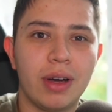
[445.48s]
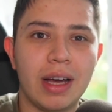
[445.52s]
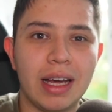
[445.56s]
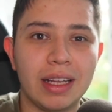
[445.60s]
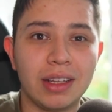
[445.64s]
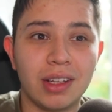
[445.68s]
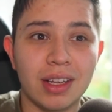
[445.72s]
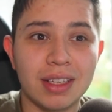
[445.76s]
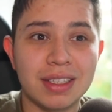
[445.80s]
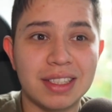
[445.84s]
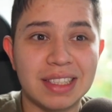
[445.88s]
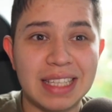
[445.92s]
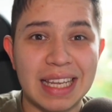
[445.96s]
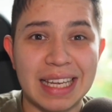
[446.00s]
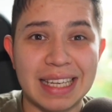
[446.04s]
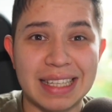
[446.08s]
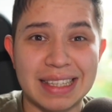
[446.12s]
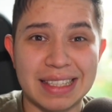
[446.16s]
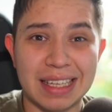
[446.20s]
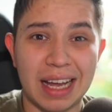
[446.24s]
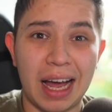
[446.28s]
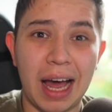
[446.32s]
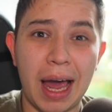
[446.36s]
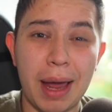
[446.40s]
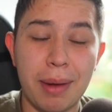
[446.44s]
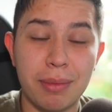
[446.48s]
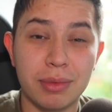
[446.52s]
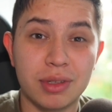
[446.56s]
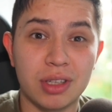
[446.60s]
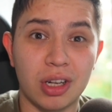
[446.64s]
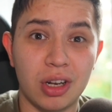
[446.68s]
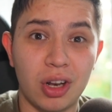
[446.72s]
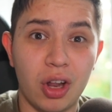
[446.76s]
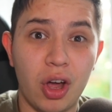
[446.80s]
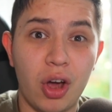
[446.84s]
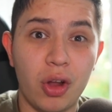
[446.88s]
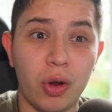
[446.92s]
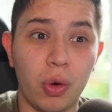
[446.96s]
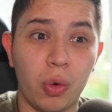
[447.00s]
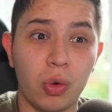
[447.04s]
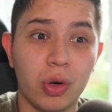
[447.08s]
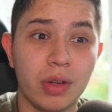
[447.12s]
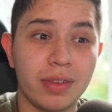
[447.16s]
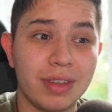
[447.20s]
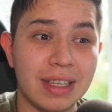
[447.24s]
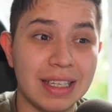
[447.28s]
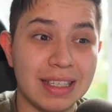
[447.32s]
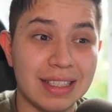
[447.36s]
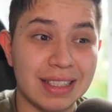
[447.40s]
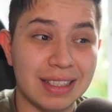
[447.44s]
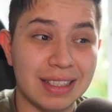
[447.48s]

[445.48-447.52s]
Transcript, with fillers: it does take time to learn all of these